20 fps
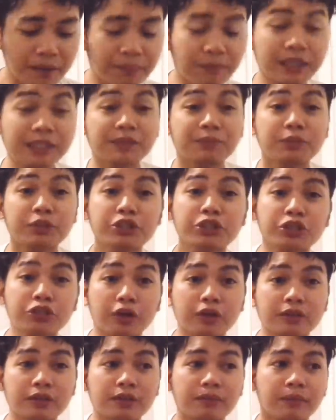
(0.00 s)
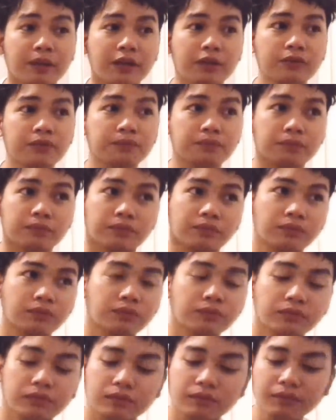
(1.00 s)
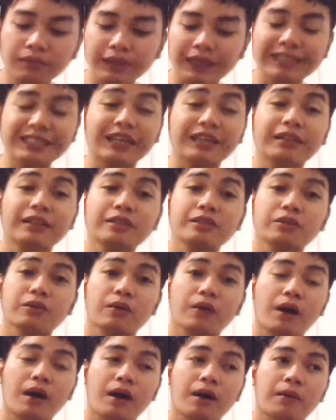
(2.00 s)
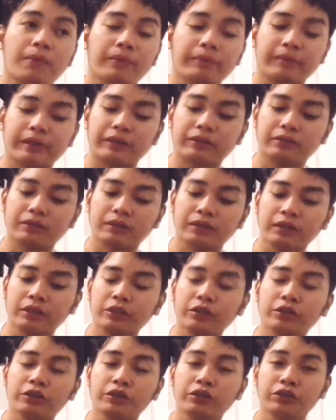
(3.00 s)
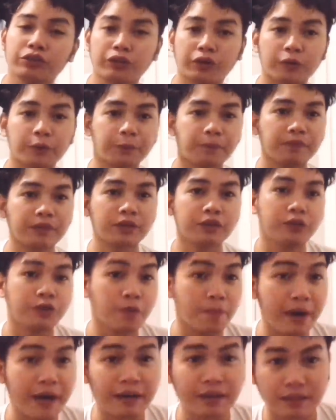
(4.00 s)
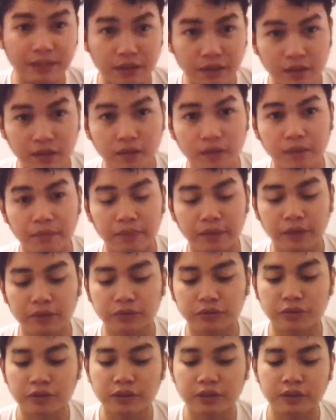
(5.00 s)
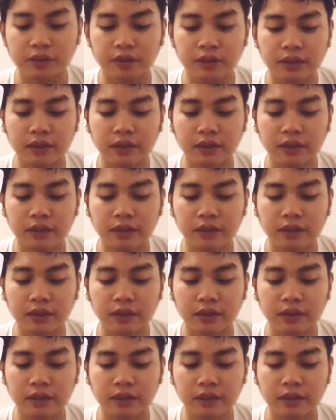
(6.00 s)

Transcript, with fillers: My speech talks about tackles um about you know humanity, about